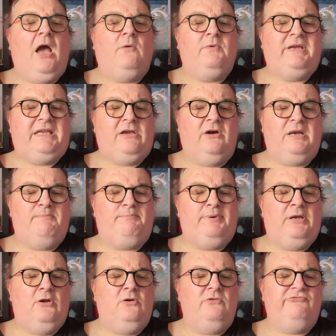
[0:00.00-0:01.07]
We got a
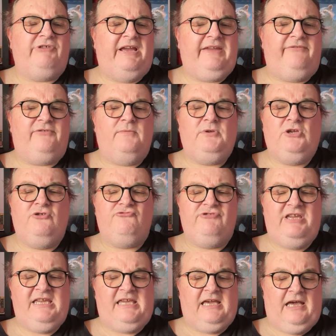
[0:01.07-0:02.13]
Blu-ray from
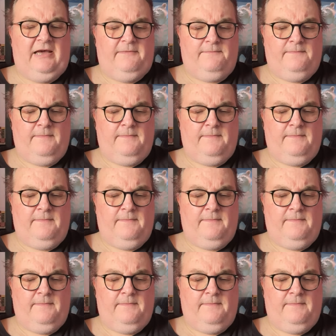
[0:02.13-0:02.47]
Eureka.